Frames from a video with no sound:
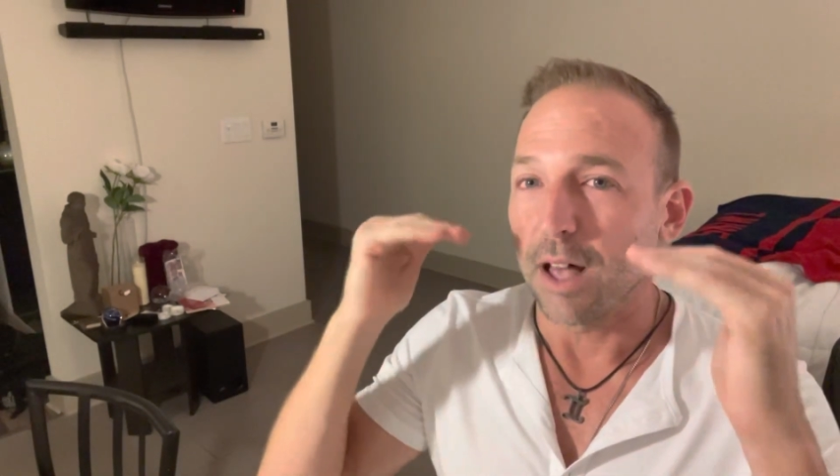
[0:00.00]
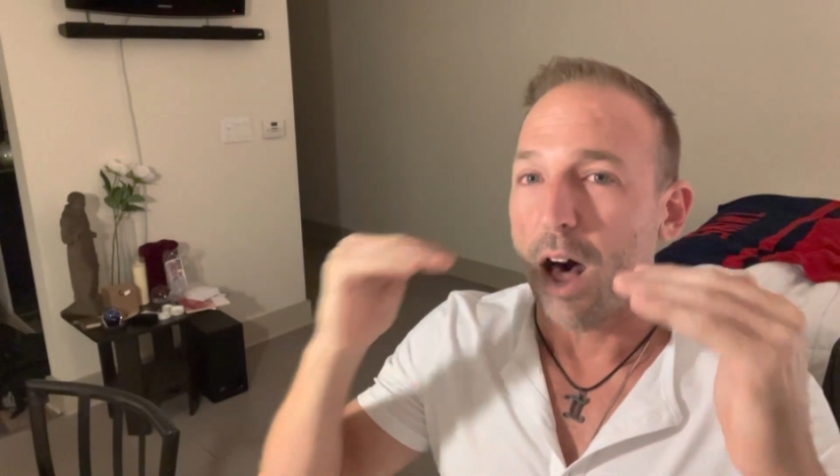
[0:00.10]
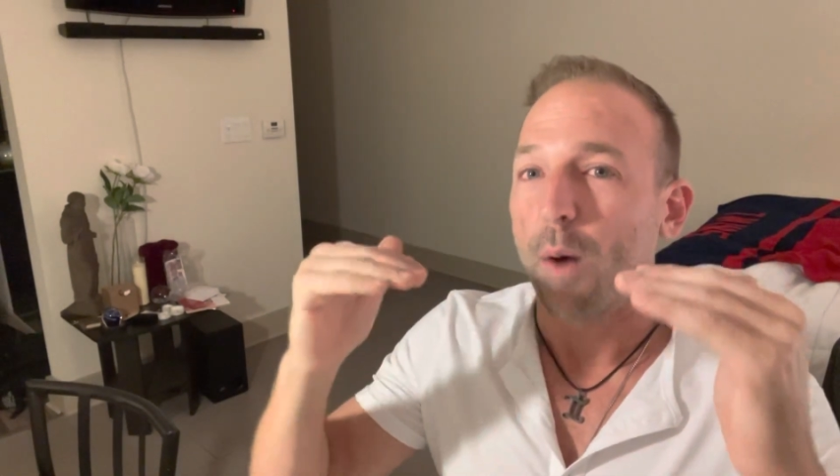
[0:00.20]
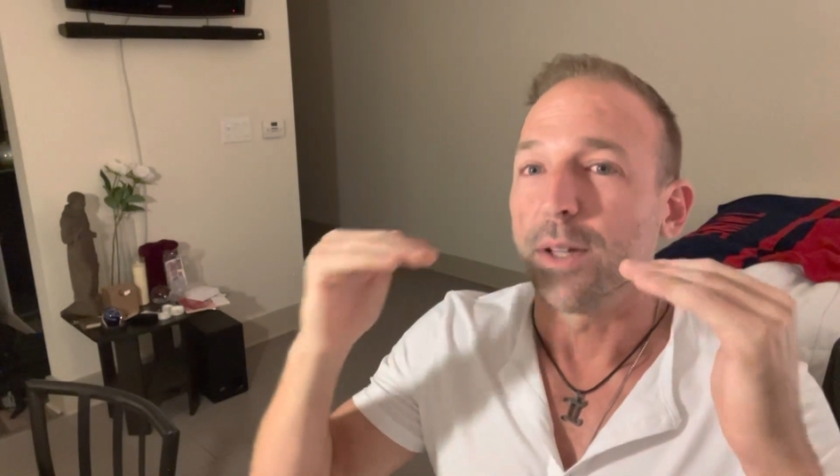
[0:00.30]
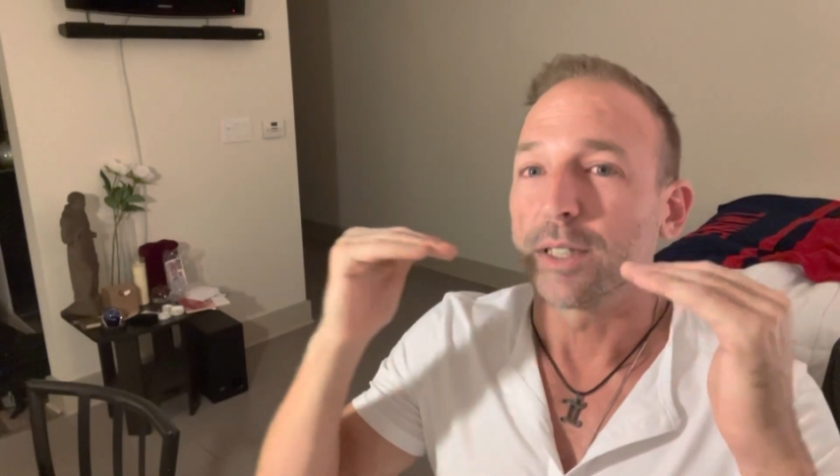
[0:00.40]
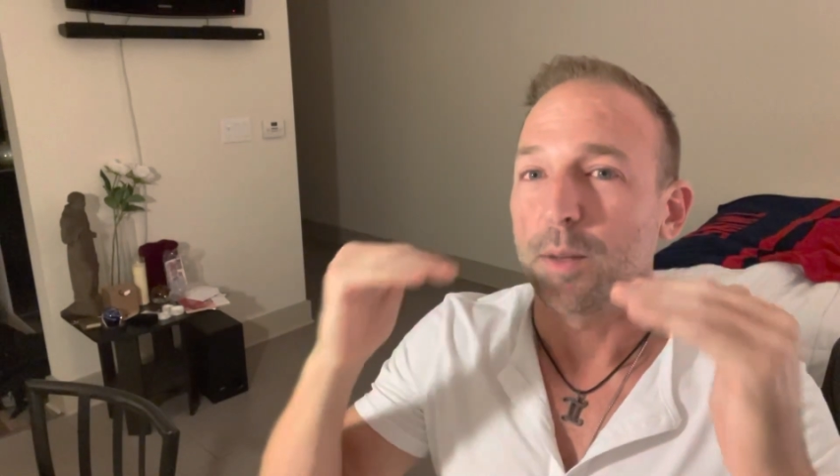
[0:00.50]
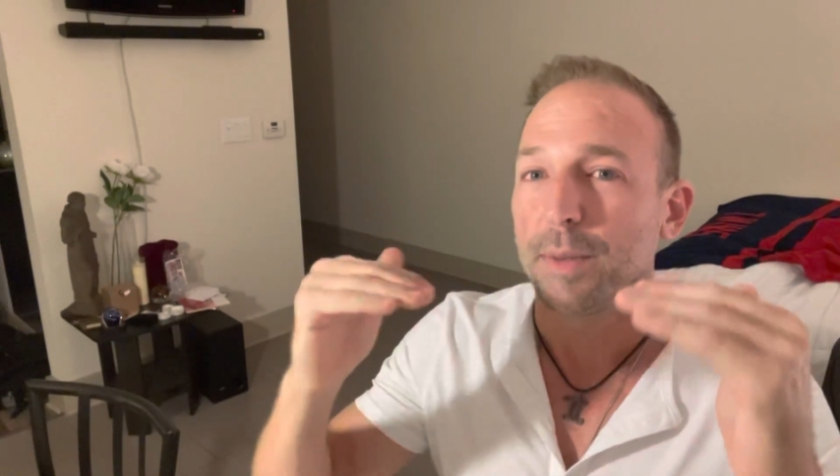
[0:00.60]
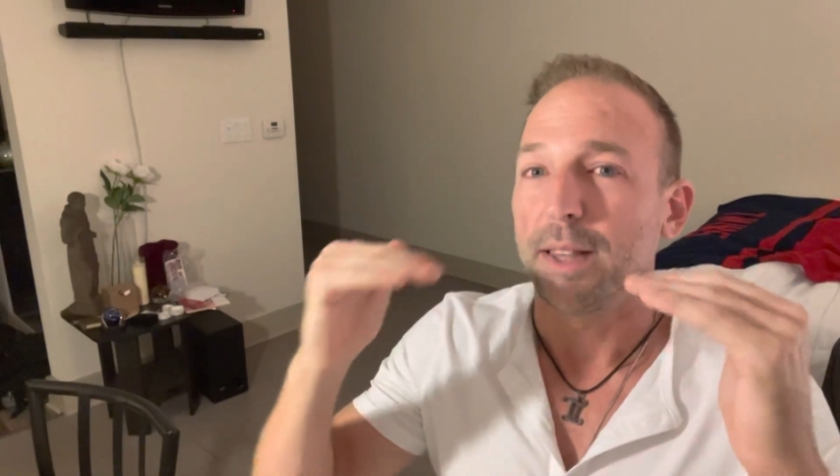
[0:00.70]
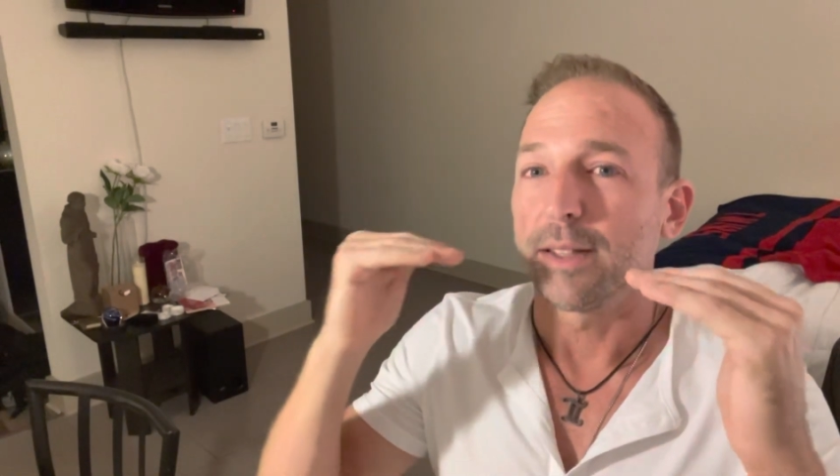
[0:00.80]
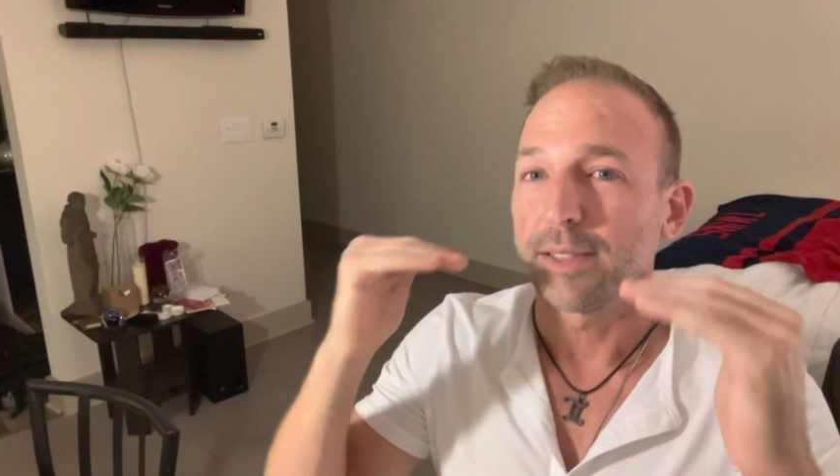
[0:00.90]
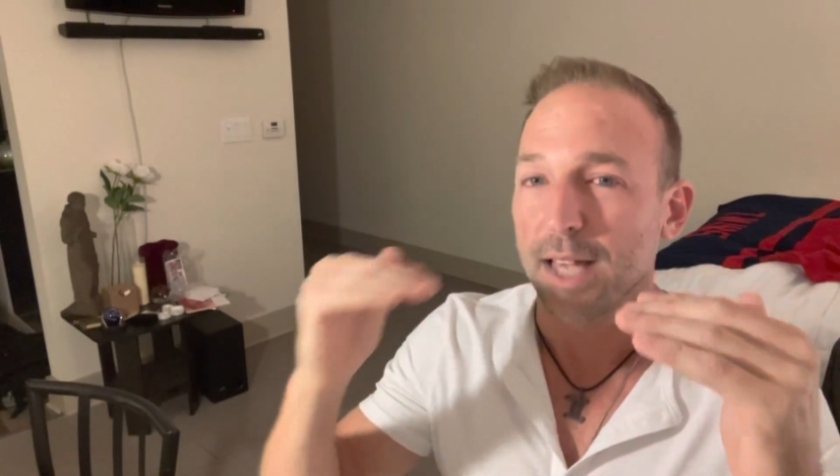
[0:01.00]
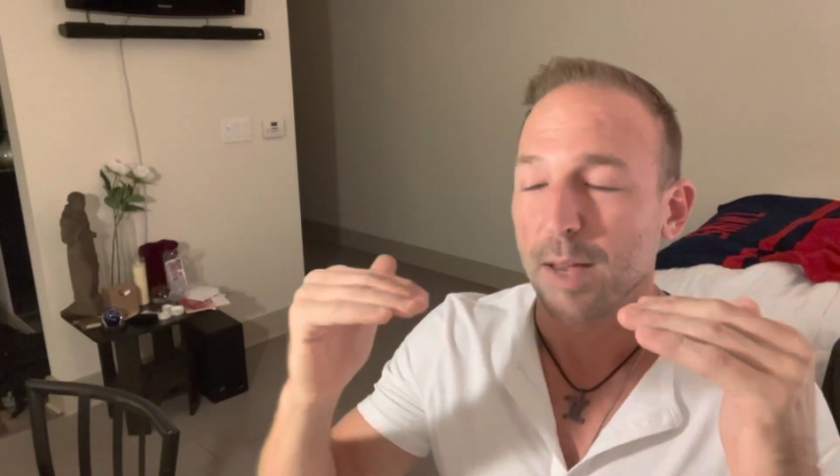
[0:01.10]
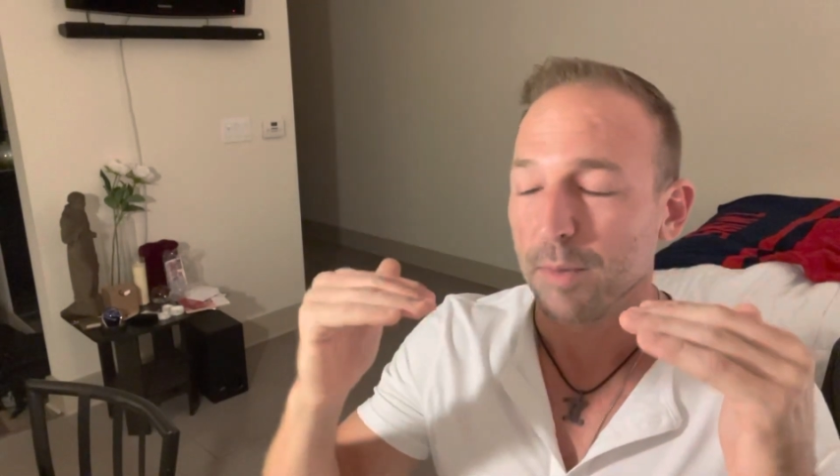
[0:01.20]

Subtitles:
always going to be the same.